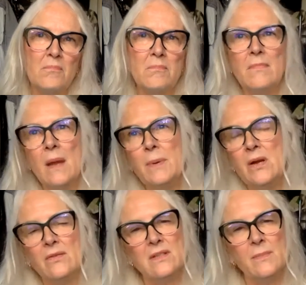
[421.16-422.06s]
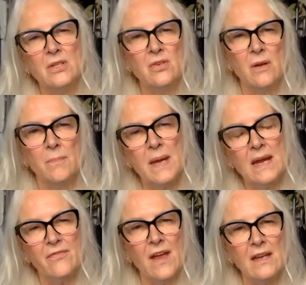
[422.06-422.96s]
maybe not so much on a
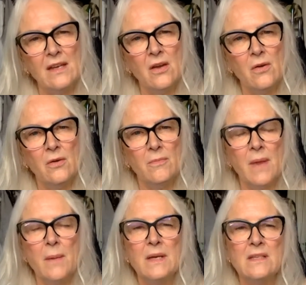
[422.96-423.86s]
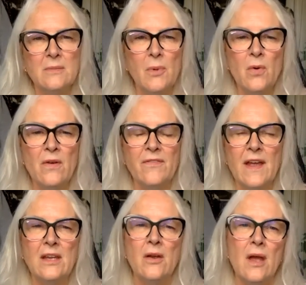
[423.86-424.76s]
big venue, maybe a smaller
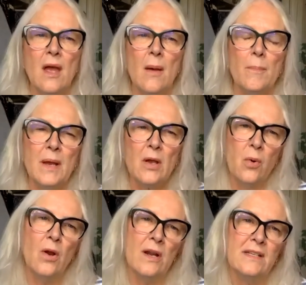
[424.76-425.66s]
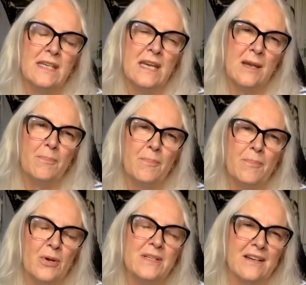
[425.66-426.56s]
venue, but quality
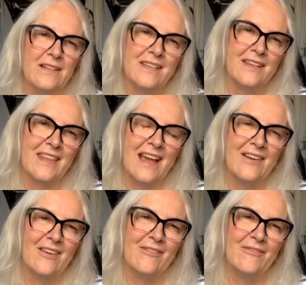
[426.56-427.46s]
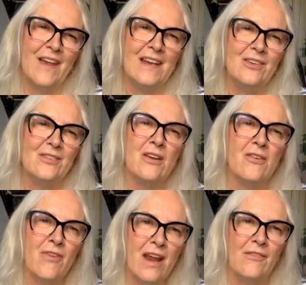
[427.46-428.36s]
products at that venue. So
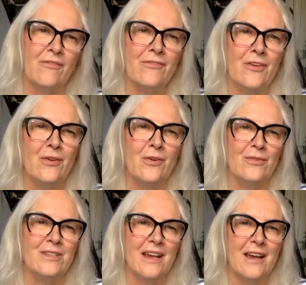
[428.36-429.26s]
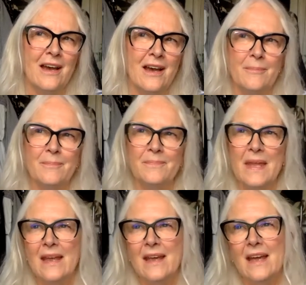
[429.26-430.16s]
great food.
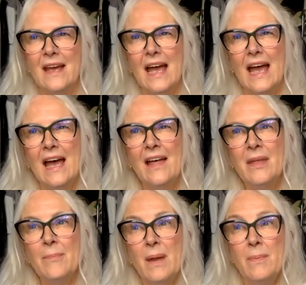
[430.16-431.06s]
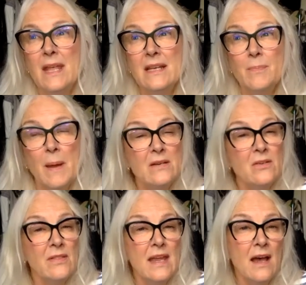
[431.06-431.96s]
And then maybe they spend
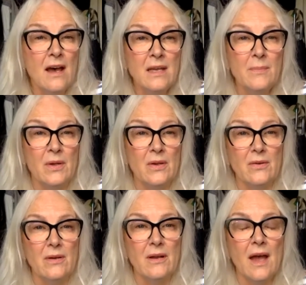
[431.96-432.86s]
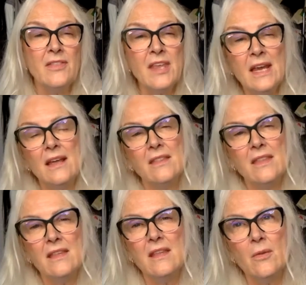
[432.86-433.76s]
on their honeymoon. I think
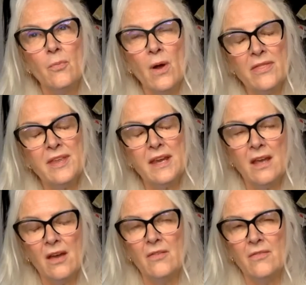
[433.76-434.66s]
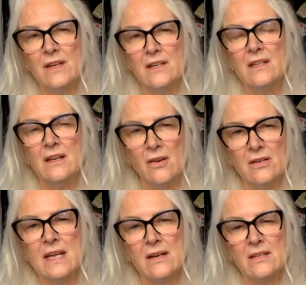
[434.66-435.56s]
one thing COVID and the
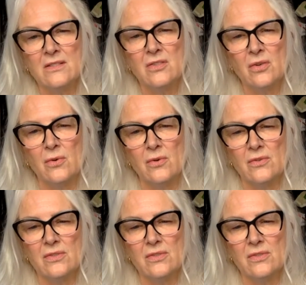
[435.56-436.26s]
lockdown has taught